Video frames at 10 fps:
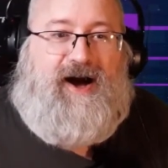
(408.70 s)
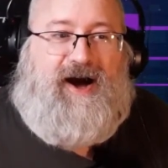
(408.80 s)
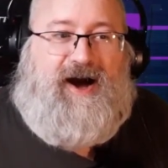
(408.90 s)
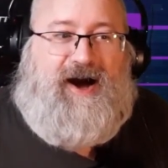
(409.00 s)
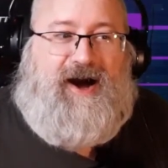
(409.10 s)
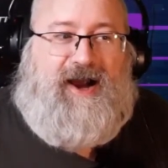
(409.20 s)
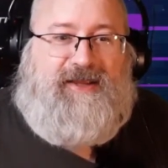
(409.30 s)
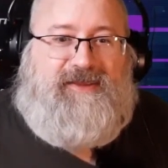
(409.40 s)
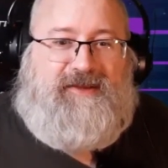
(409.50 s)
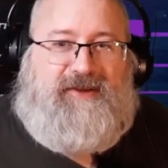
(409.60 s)
I
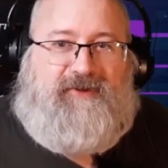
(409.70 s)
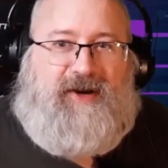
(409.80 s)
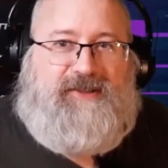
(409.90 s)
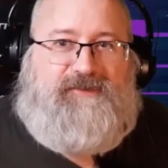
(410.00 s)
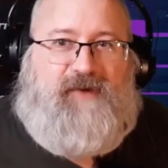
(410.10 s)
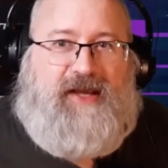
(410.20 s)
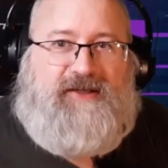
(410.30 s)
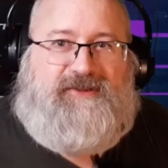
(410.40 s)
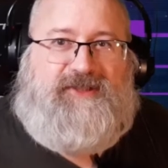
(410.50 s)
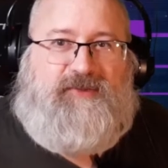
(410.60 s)
think the greatest
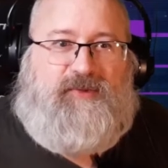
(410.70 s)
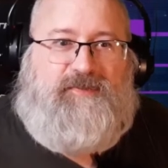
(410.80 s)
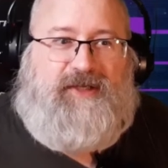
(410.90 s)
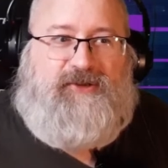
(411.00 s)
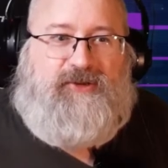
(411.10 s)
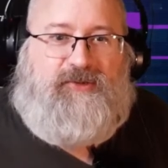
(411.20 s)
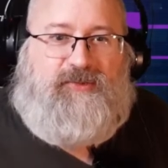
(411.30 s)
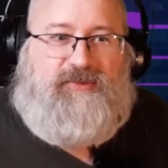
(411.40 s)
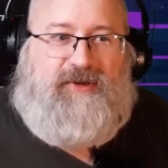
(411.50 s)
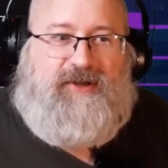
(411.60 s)
fantasy would be
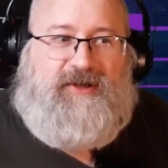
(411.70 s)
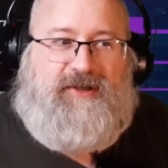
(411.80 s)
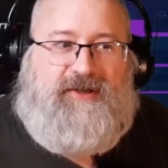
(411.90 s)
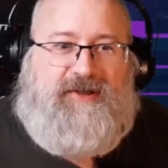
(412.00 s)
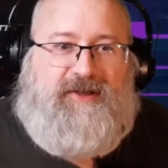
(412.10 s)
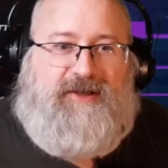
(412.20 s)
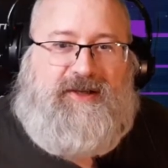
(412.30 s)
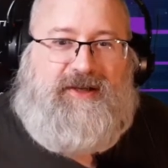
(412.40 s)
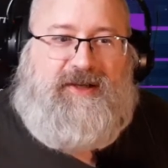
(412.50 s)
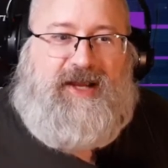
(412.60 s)
to
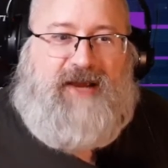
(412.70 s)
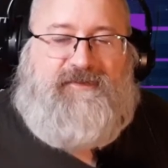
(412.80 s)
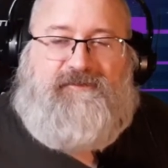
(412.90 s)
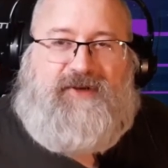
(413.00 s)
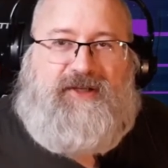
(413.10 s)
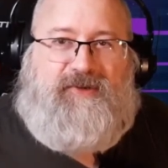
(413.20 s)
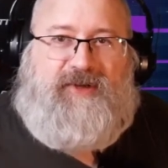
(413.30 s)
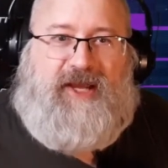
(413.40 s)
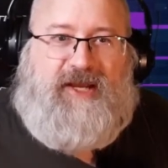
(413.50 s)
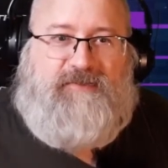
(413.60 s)
have a video
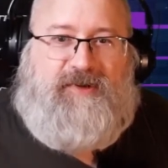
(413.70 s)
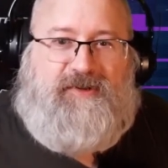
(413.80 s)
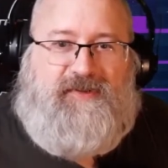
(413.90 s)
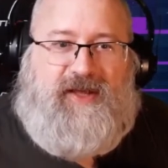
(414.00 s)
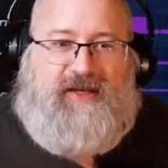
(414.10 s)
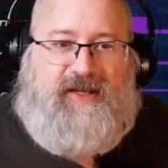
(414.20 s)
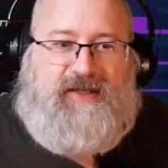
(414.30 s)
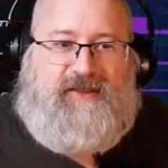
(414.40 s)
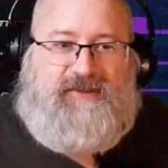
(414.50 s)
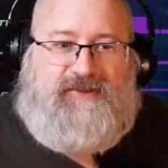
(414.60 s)
game that
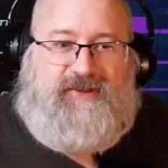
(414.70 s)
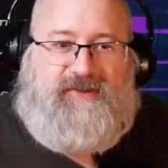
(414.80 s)
is